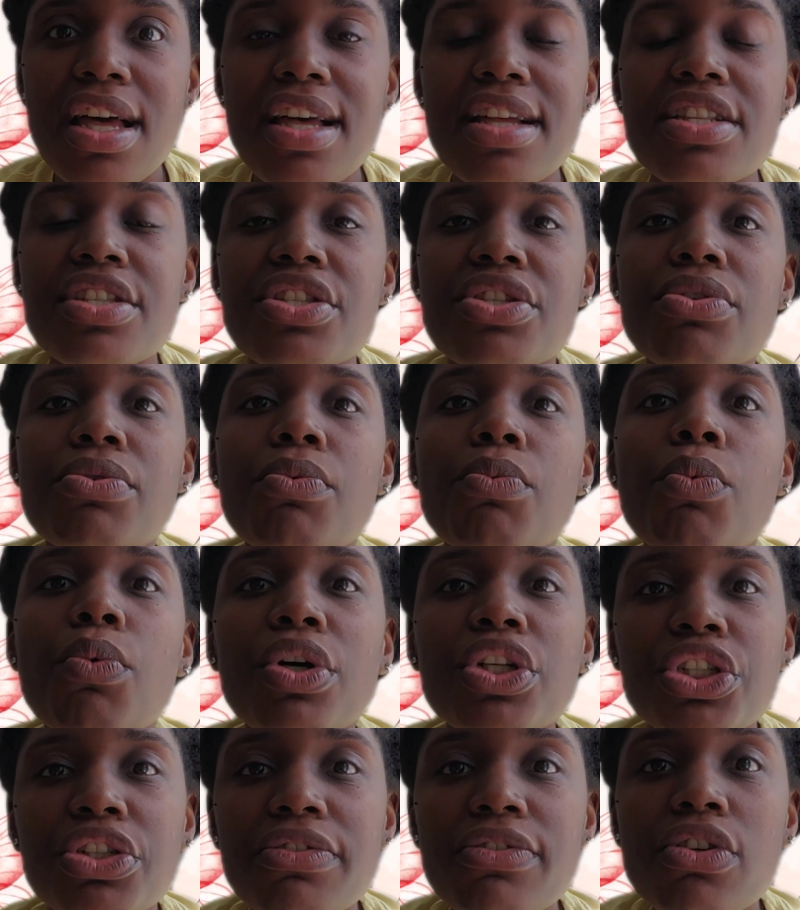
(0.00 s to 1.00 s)
into
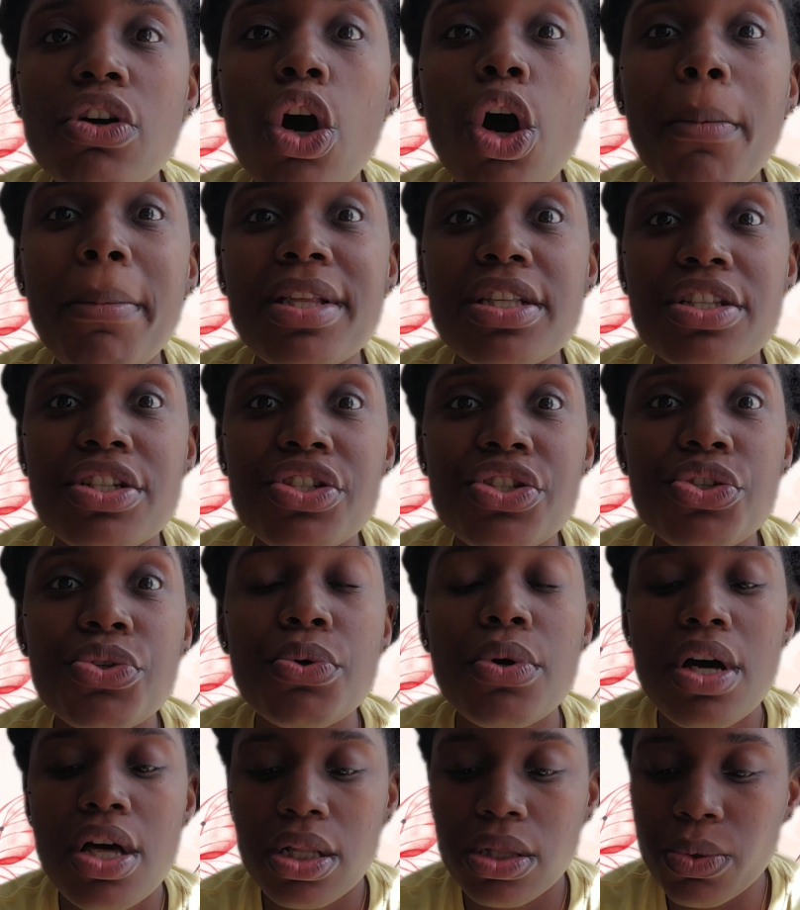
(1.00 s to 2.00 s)
what you call me to
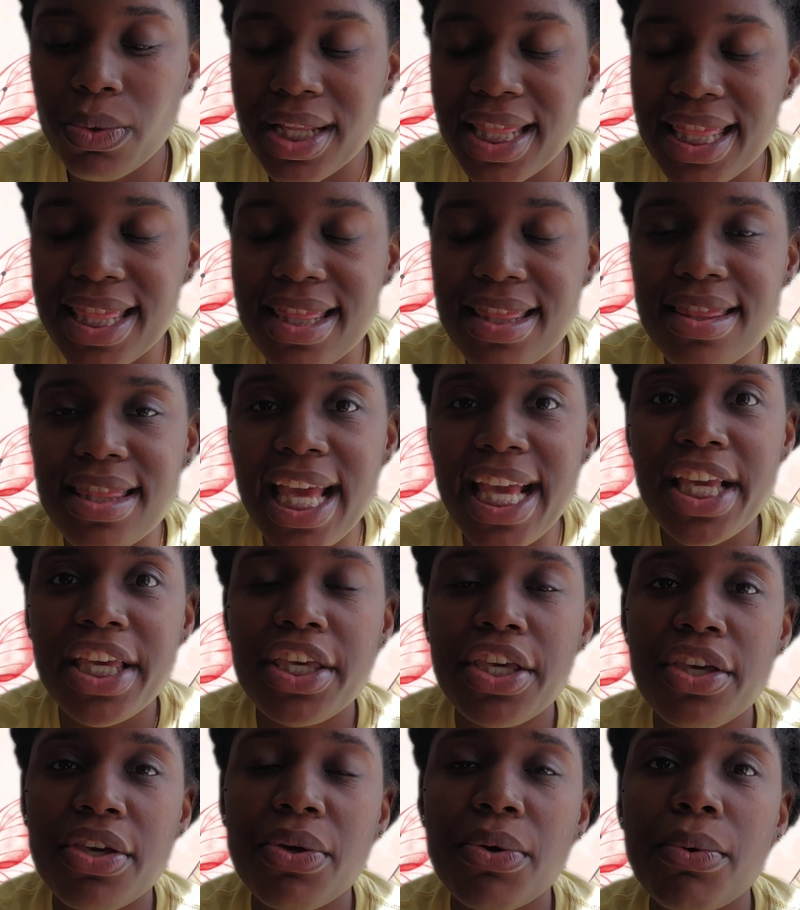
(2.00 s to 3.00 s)
do. Lord,
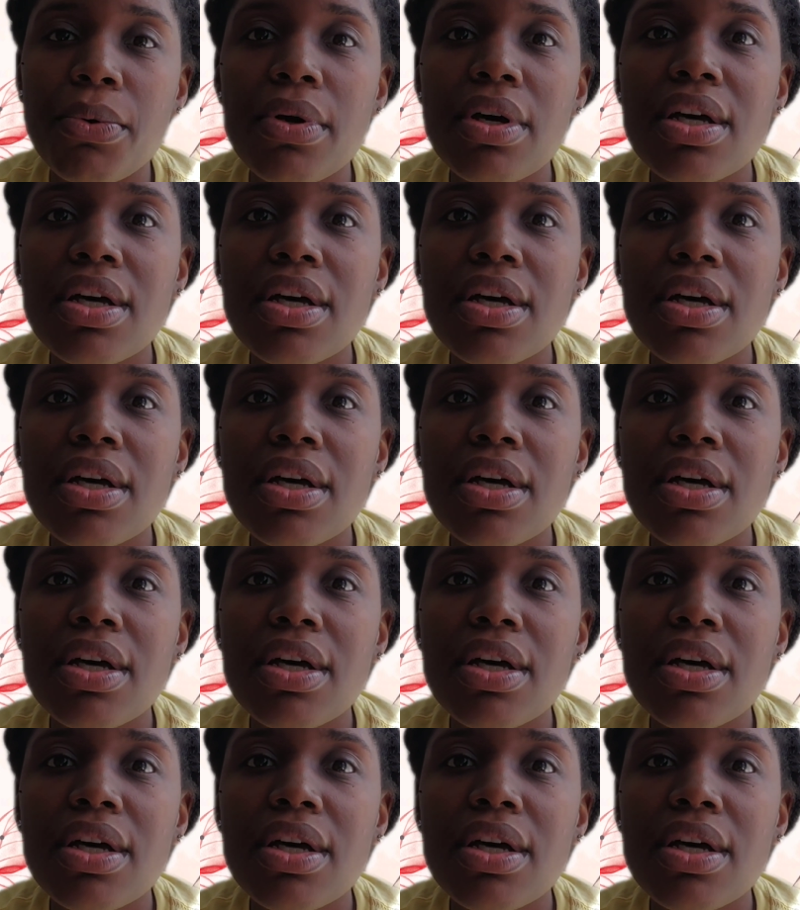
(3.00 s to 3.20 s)
thank you.